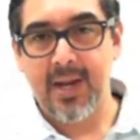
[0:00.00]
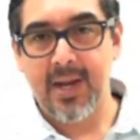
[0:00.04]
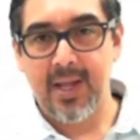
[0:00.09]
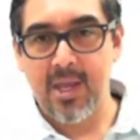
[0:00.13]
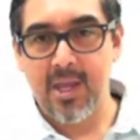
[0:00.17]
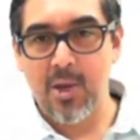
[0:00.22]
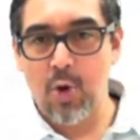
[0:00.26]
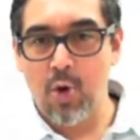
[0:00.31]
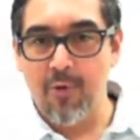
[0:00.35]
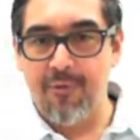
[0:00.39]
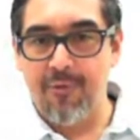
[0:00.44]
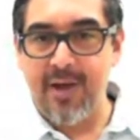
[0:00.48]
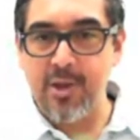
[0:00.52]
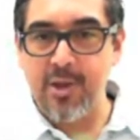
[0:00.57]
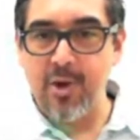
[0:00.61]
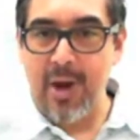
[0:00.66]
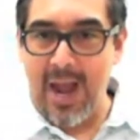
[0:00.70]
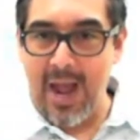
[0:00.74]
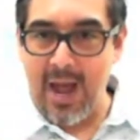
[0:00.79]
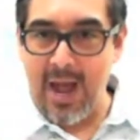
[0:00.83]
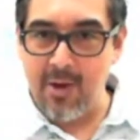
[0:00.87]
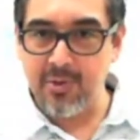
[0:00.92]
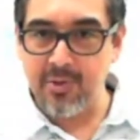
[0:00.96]
right, and you go
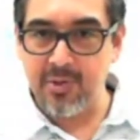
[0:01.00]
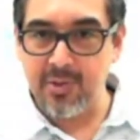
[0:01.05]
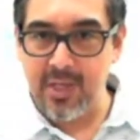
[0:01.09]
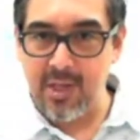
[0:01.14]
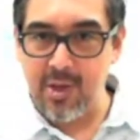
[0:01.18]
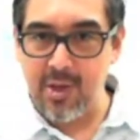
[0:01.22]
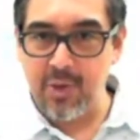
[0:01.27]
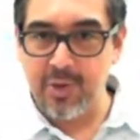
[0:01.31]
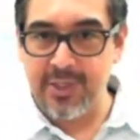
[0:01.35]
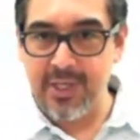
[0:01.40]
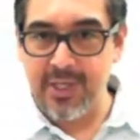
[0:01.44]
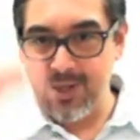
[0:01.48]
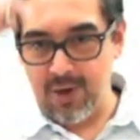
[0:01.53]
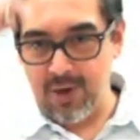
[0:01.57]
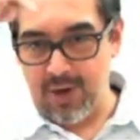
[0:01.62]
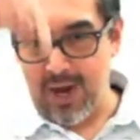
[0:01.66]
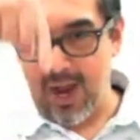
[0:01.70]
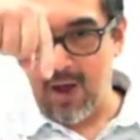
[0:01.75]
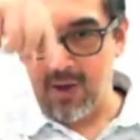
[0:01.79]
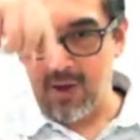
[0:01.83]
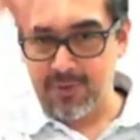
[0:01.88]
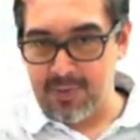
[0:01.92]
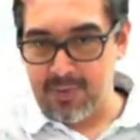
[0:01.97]
find your house, and you
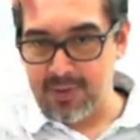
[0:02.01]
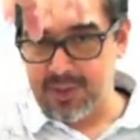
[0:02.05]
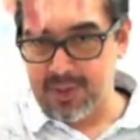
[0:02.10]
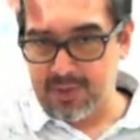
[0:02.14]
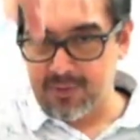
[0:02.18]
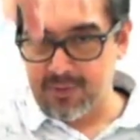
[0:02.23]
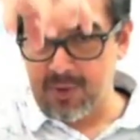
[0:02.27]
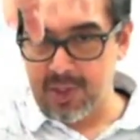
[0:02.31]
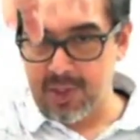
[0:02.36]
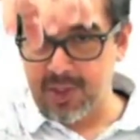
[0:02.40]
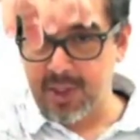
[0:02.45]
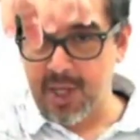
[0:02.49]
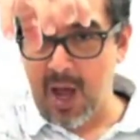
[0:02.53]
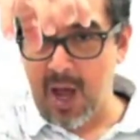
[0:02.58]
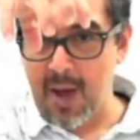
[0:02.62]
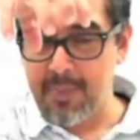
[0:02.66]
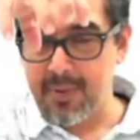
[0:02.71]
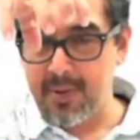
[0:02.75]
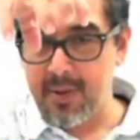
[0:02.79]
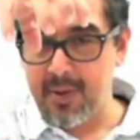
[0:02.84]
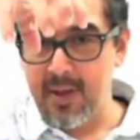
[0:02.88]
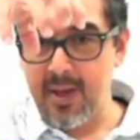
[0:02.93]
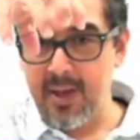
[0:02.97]
see your house from
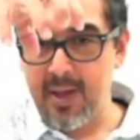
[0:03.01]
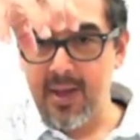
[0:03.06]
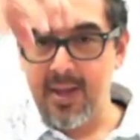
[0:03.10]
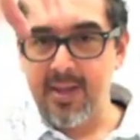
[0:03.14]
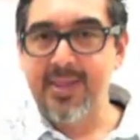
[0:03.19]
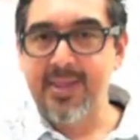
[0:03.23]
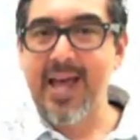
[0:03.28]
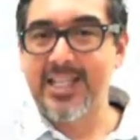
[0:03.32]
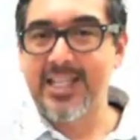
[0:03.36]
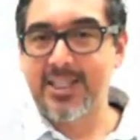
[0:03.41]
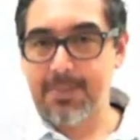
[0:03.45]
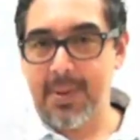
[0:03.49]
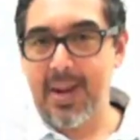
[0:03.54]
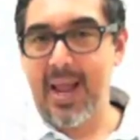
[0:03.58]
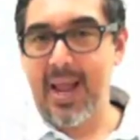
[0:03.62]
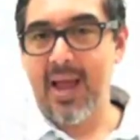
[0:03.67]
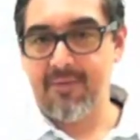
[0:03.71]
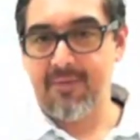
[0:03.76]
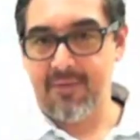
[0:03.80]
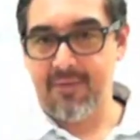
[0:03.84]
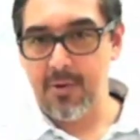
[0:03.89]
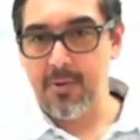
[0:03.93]
the top, that's